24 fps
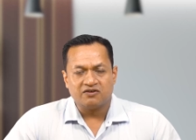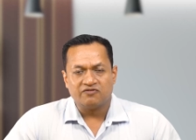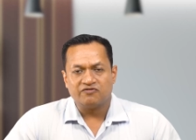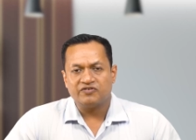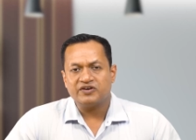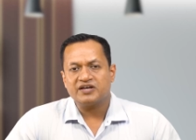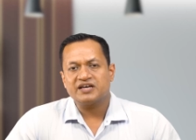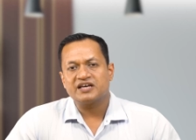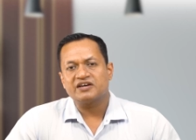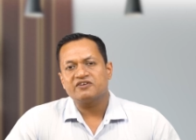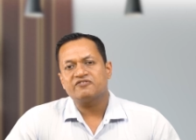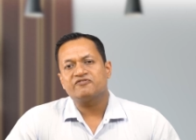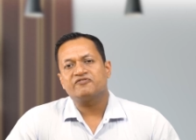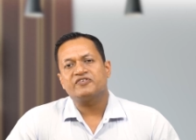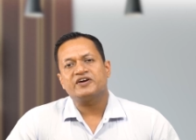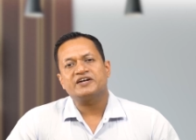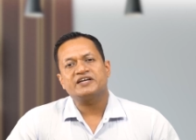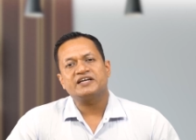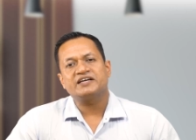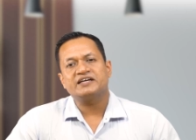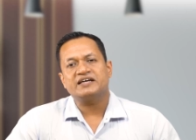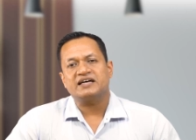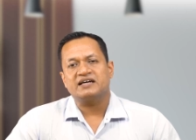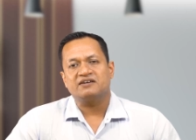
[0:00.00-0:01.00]
We give
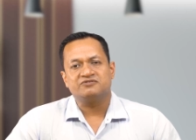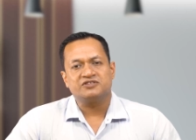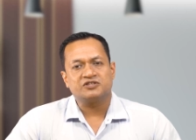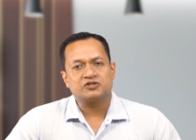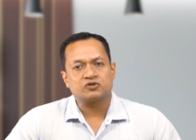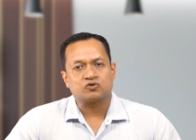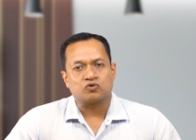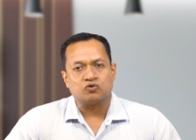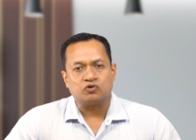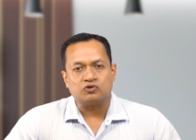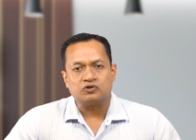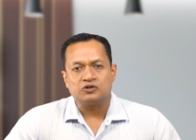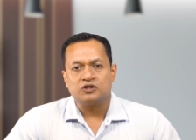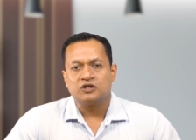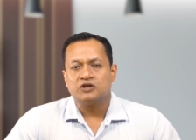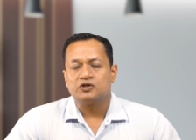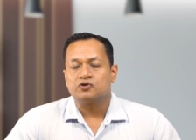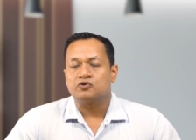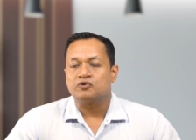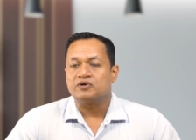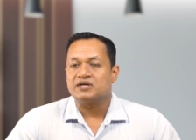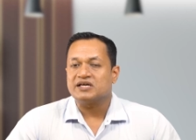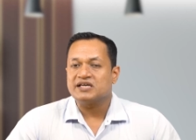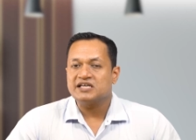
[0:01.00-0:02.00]
weighted average score
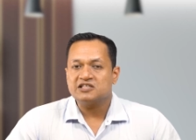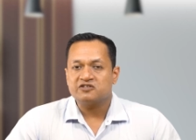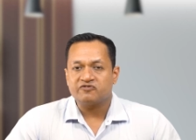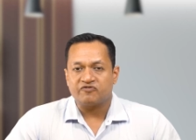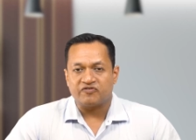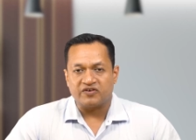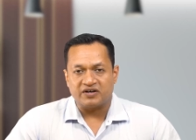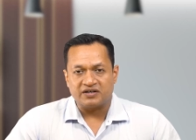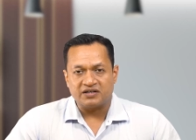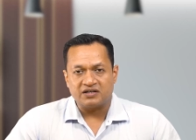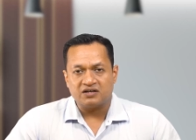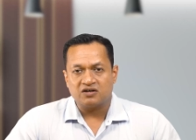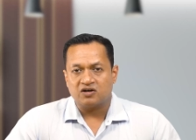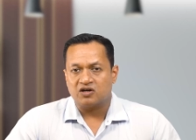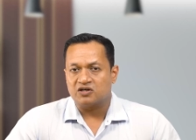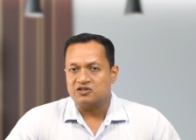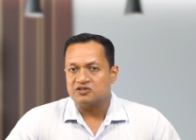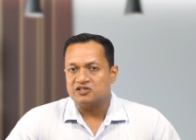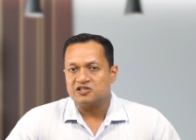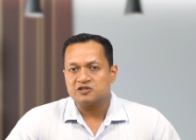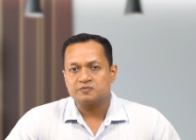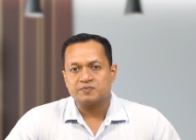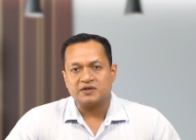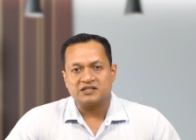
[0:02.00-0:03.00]
to each fund on
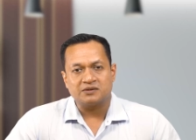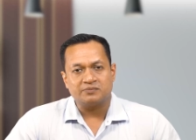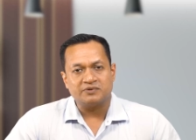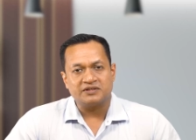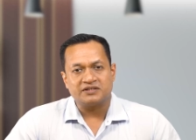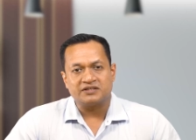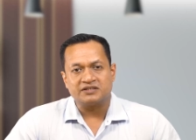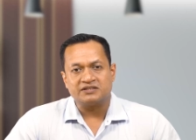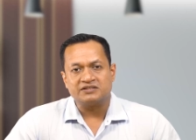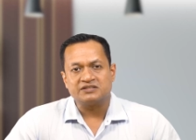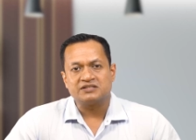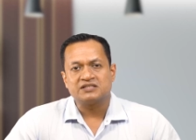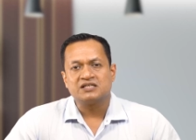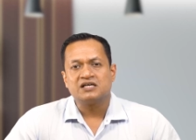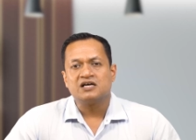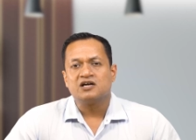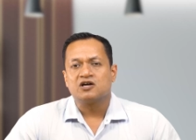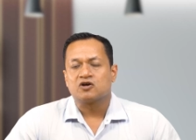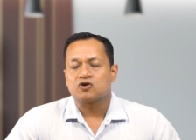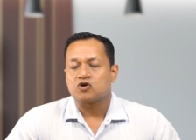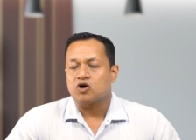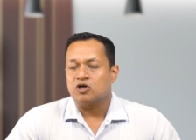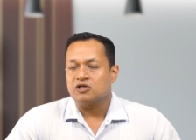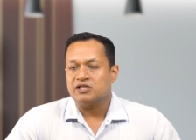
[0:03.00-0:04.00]
these parameters,
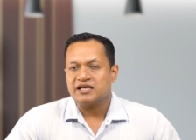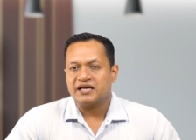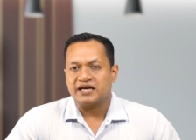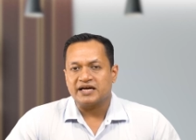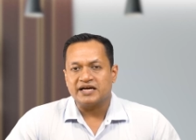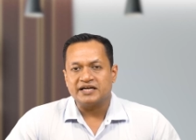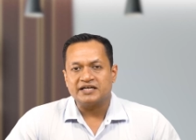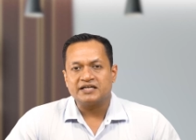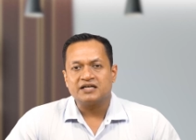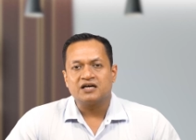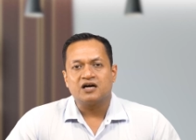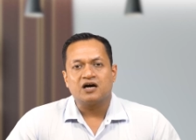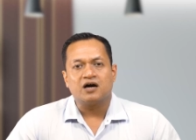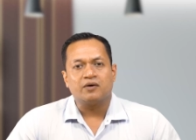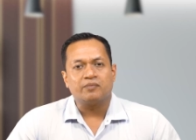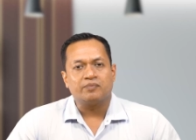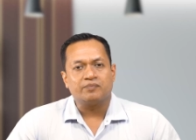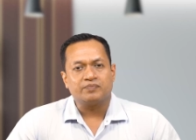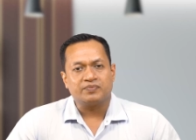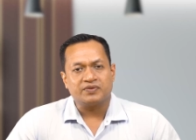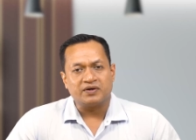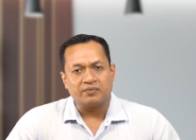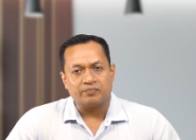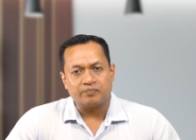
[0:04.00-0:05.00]
calling it
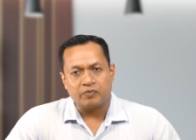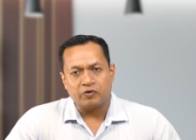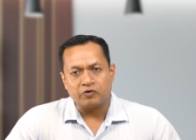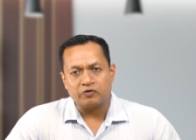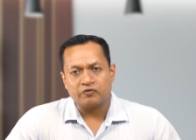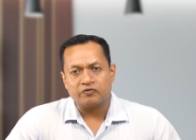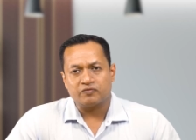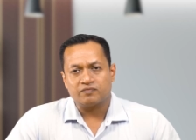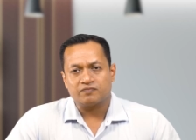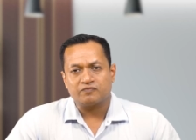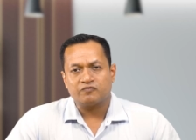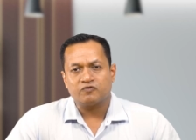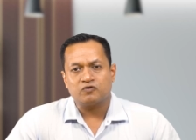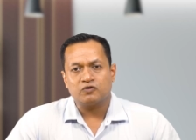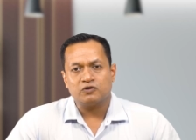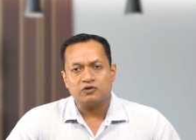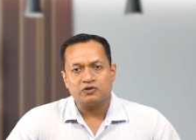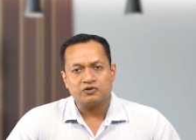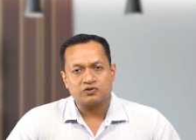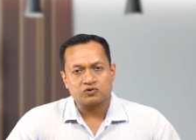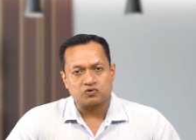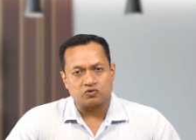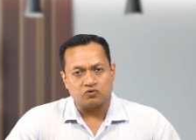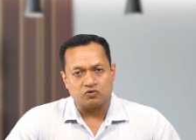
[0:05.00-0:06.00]
the
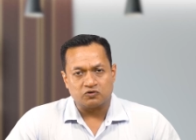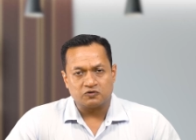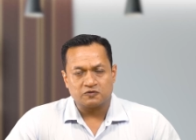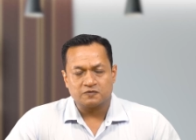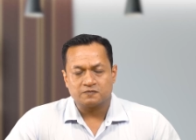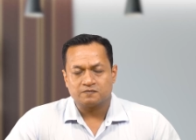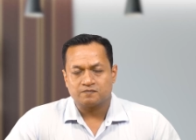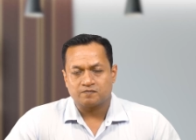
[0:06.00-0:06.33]
portfolio score.